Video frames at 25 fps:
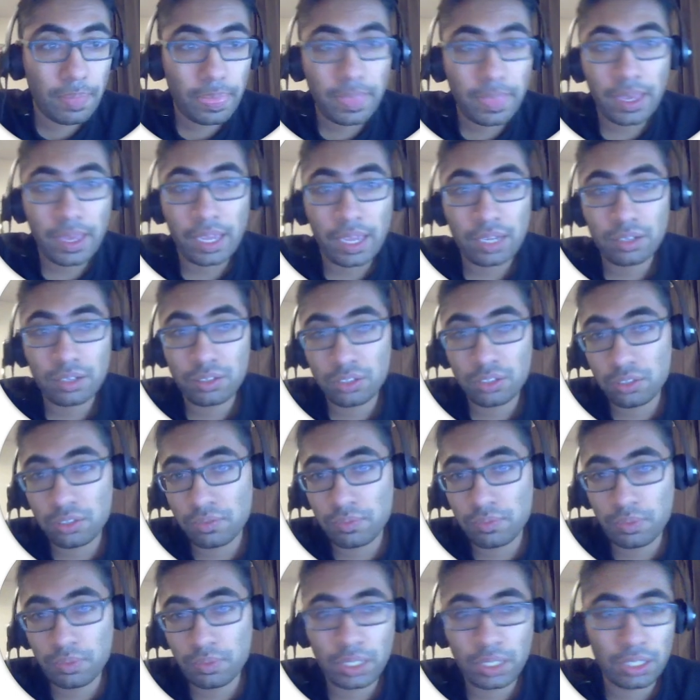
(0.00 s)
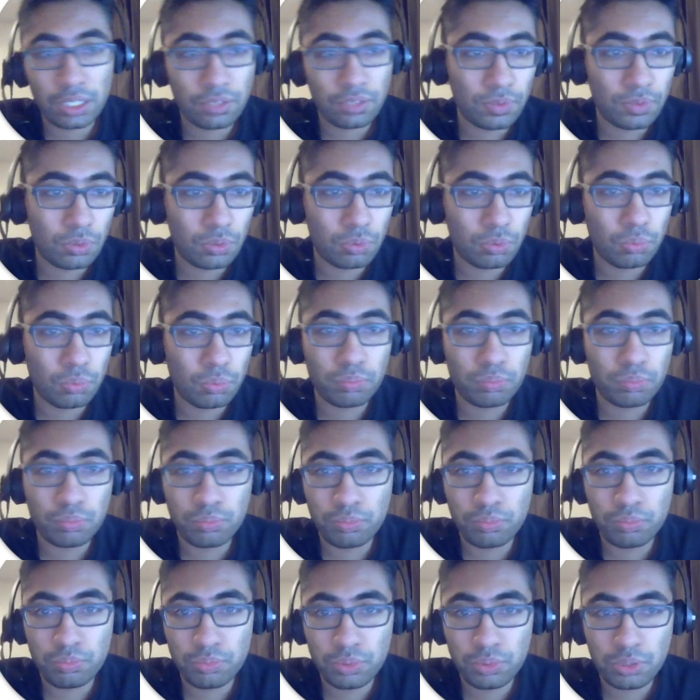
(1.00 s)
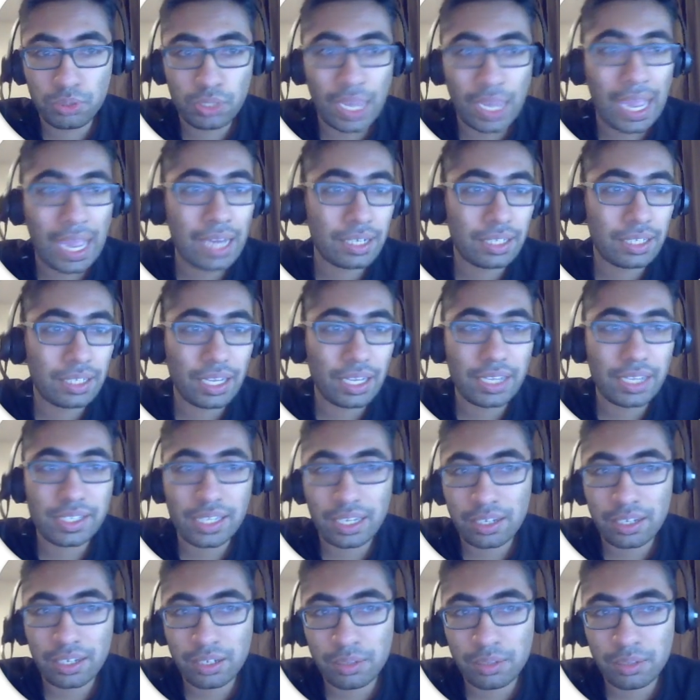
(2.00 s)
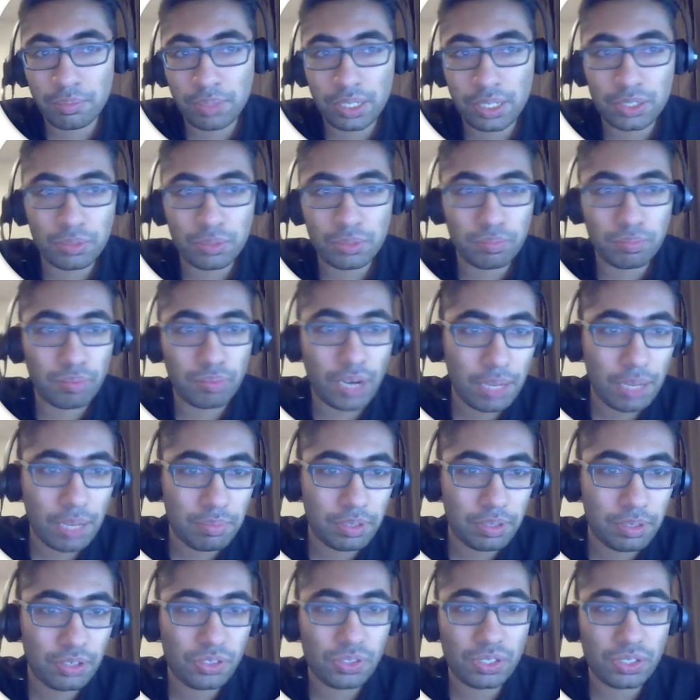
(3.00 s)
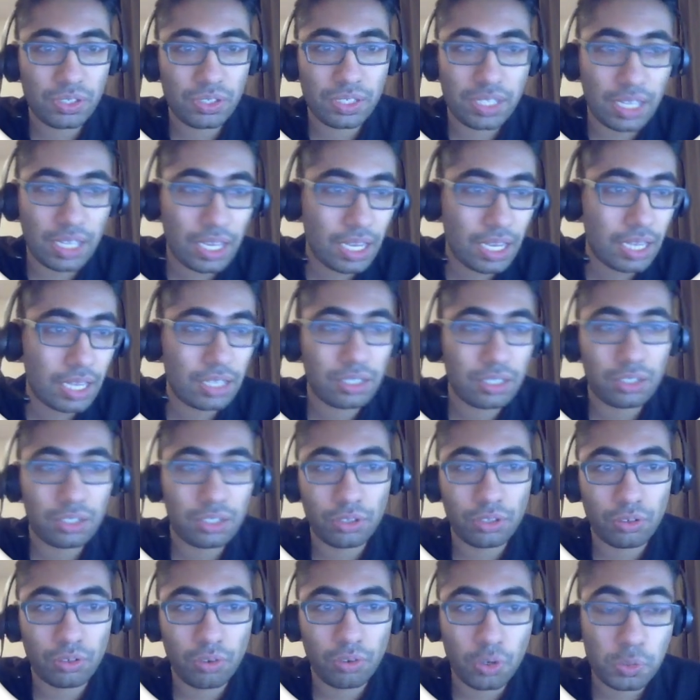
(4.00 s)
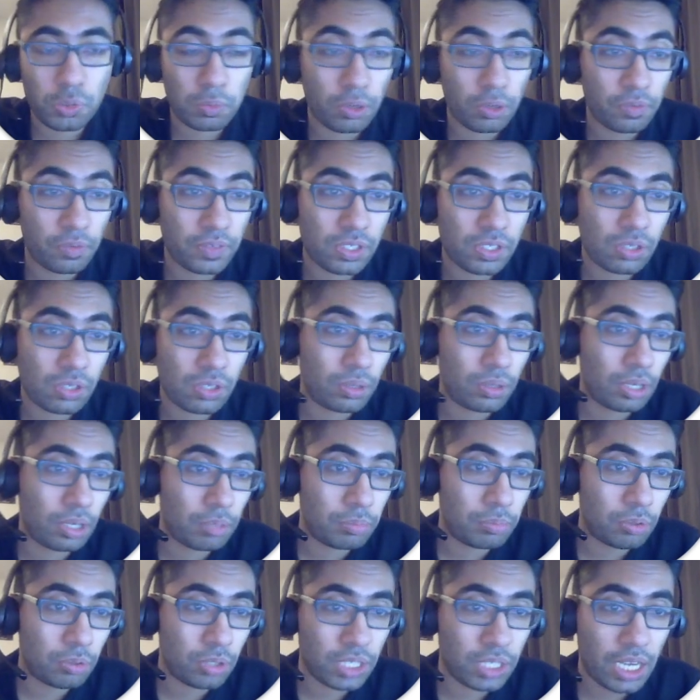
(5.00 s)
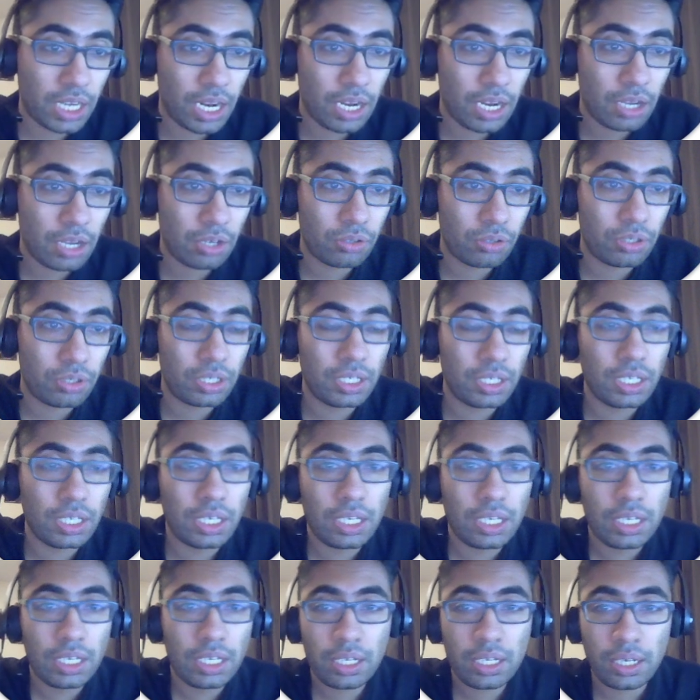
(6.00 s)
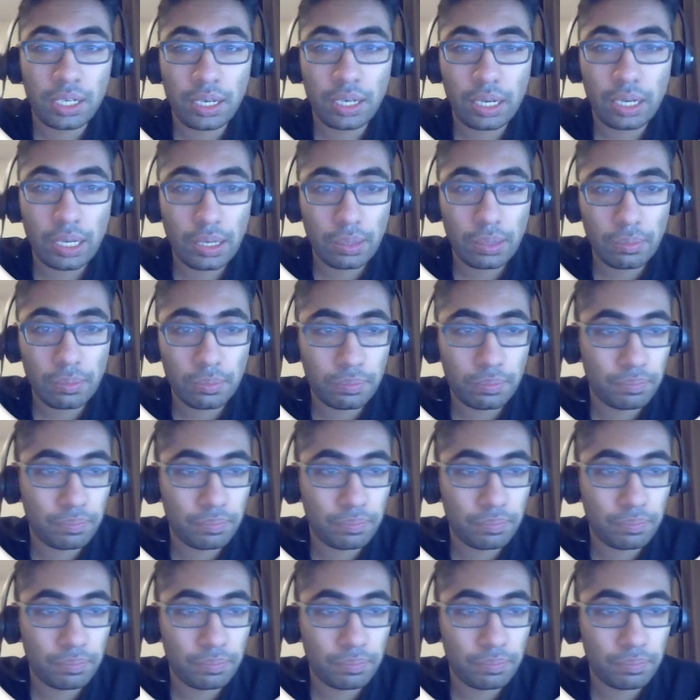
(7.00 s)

and if you analyze that compared to prior periods, you can say, hey, the gross profit's going up or down, have